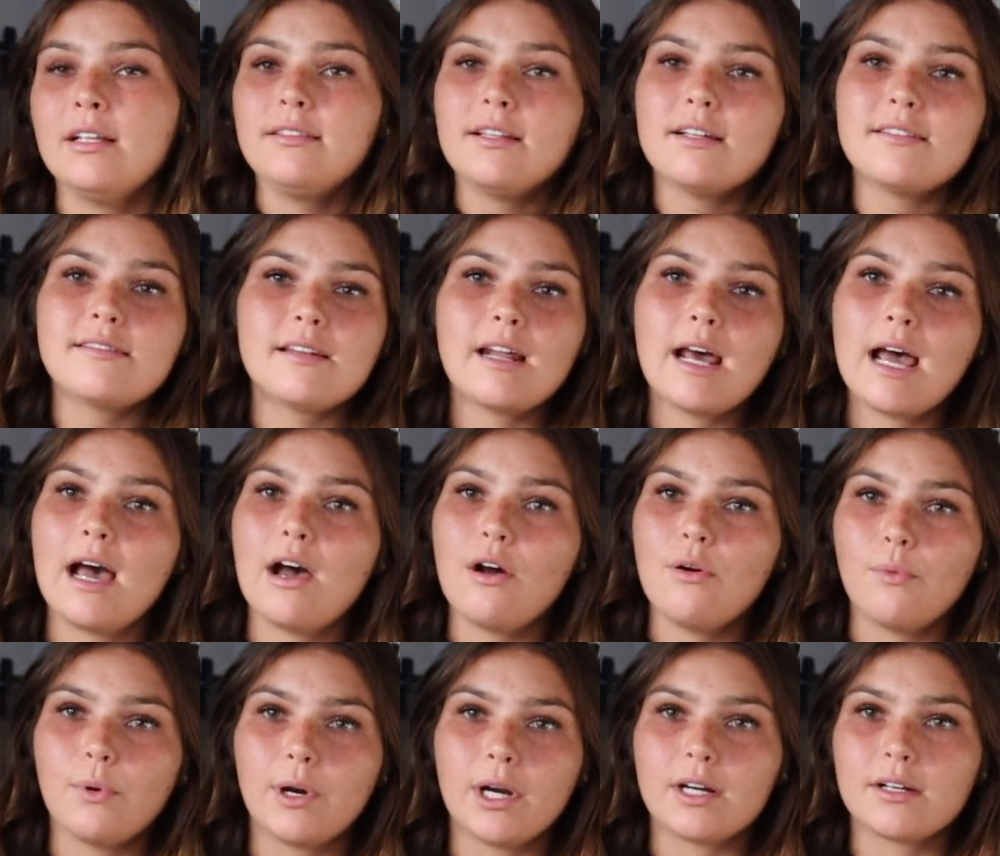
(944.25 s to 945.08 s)
That's not
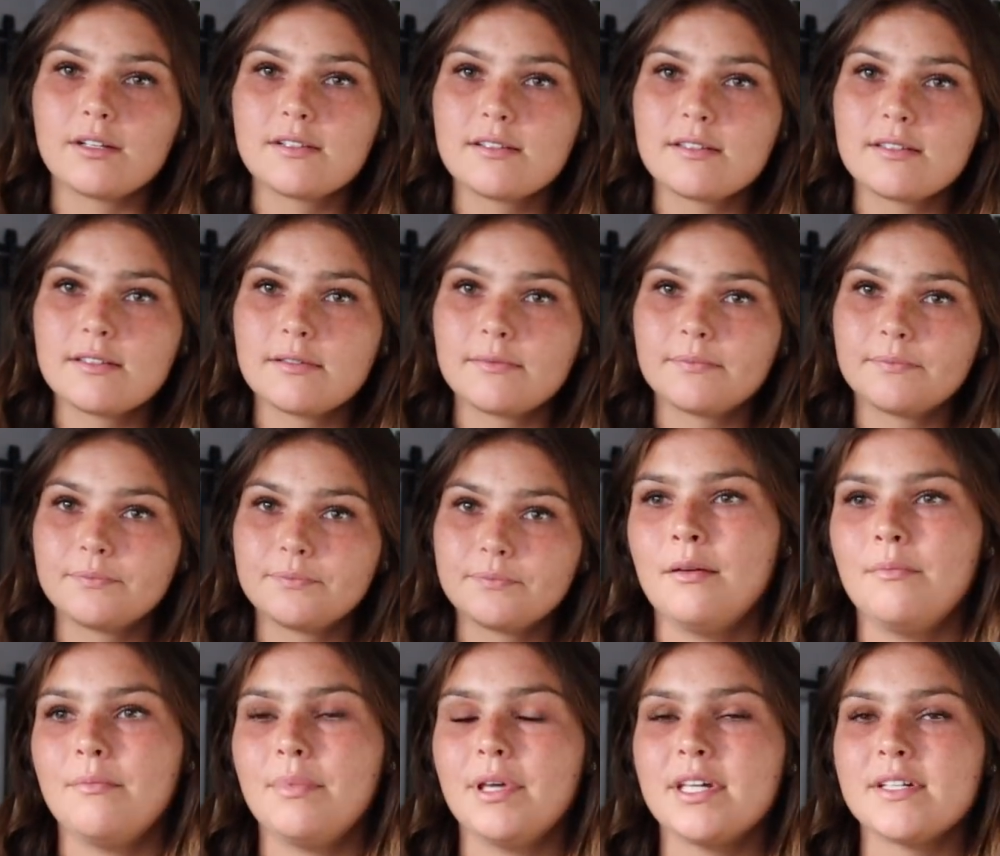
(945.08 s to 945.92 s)
how it works,
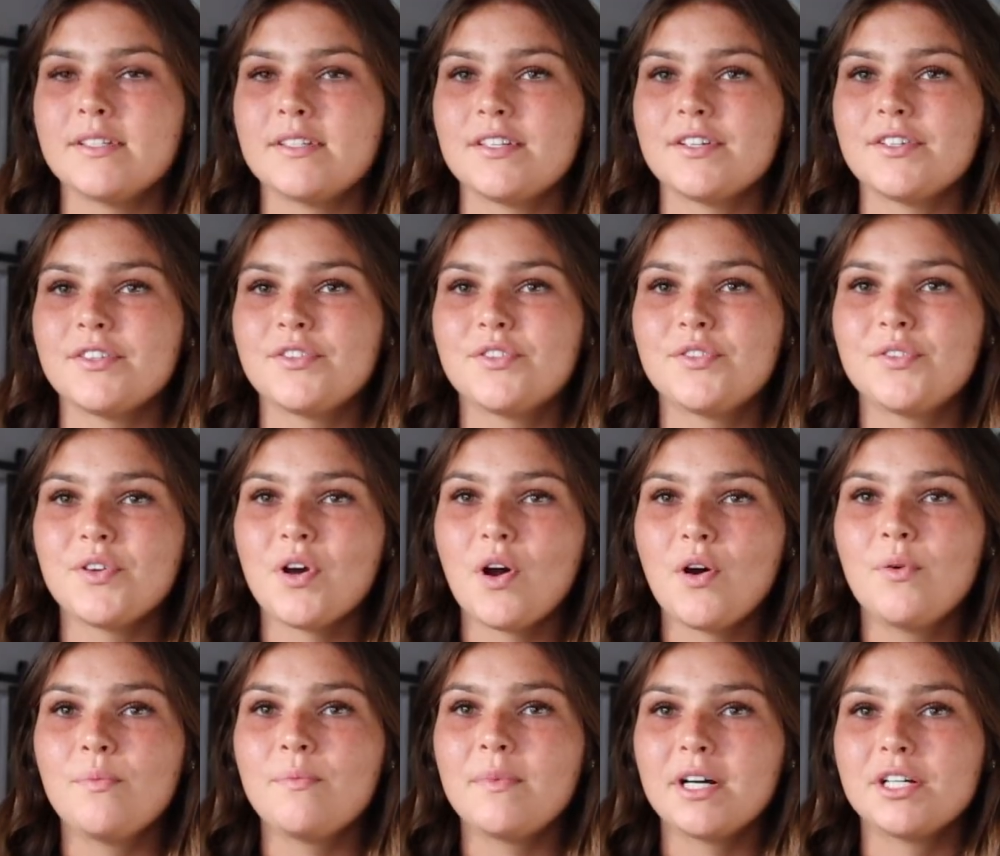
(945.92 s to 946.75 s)
because there's
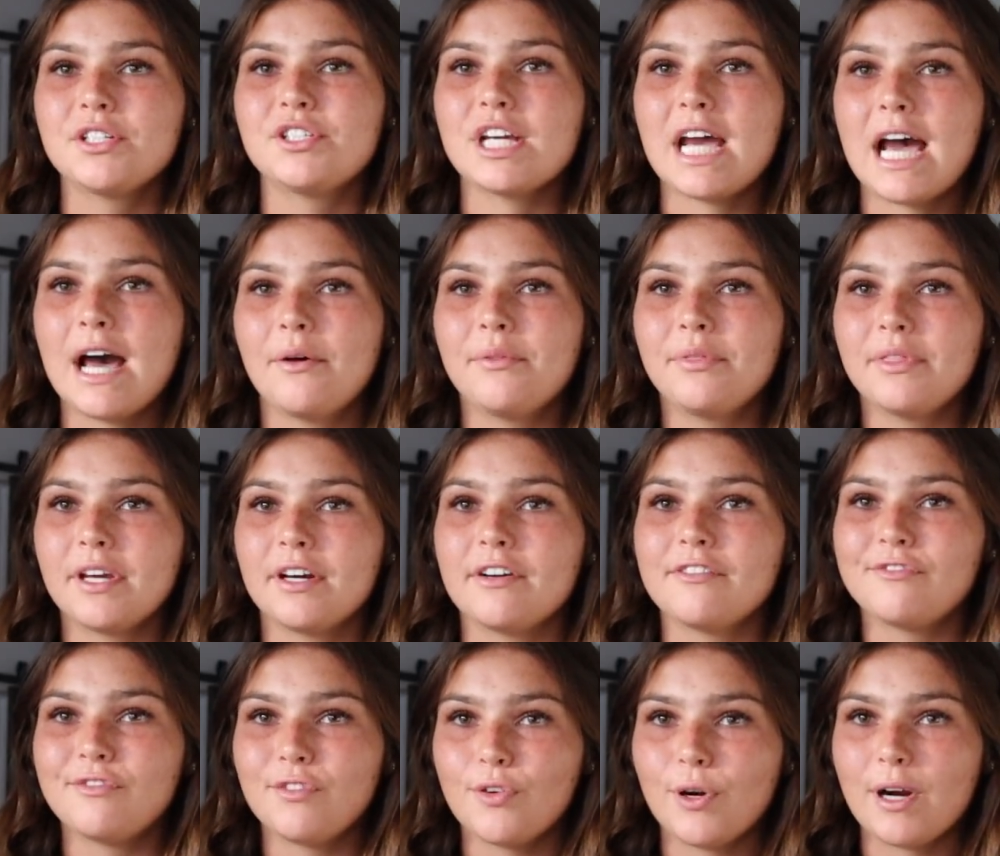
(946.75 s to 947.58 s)
so much out
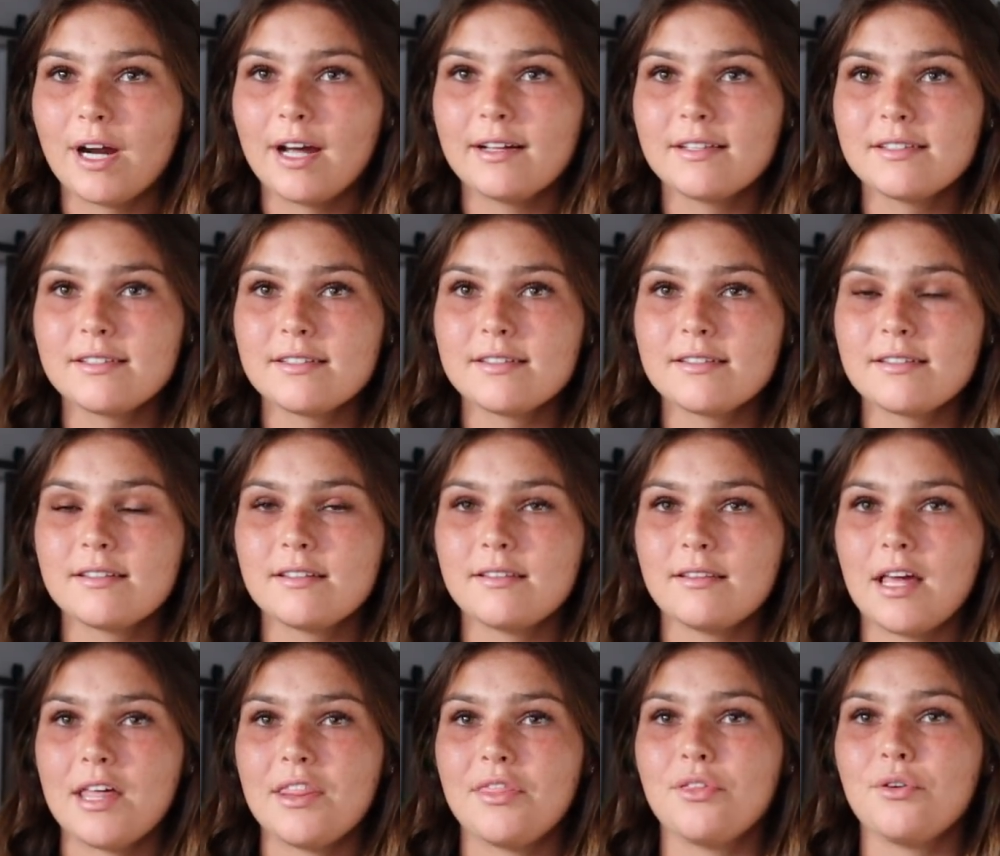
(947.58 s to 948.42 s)
there for us
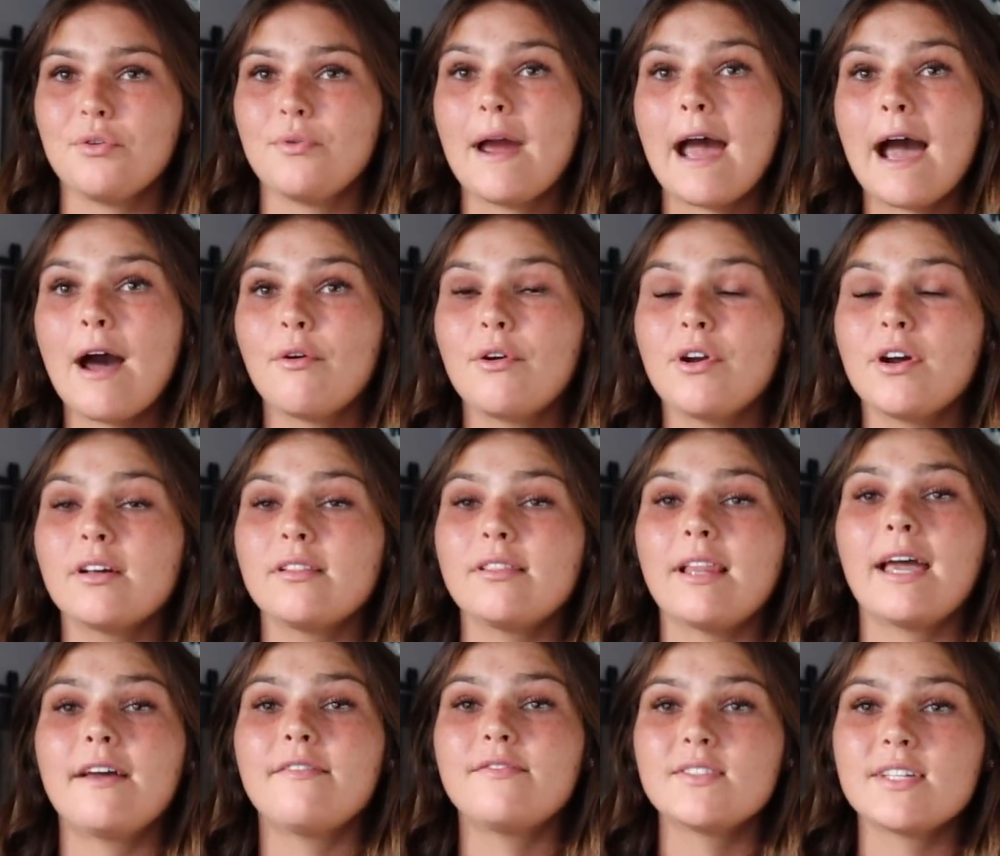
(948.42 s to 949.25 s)
that throughout
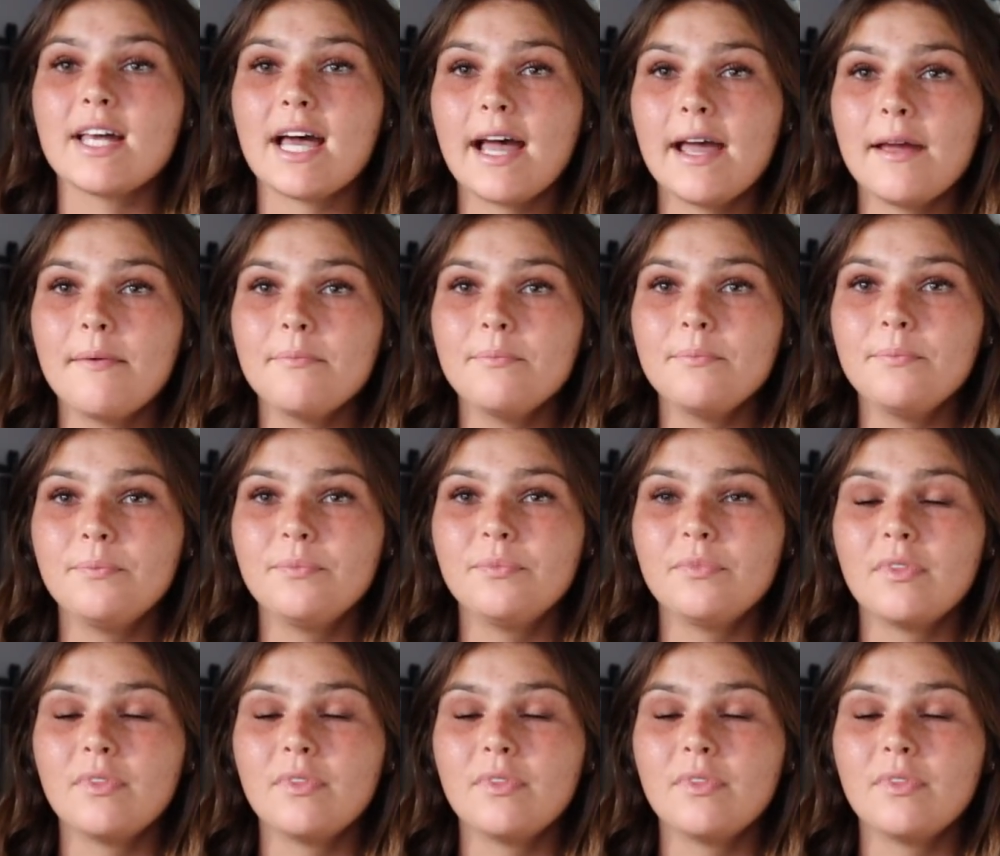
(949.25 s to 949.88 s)
our lifetime,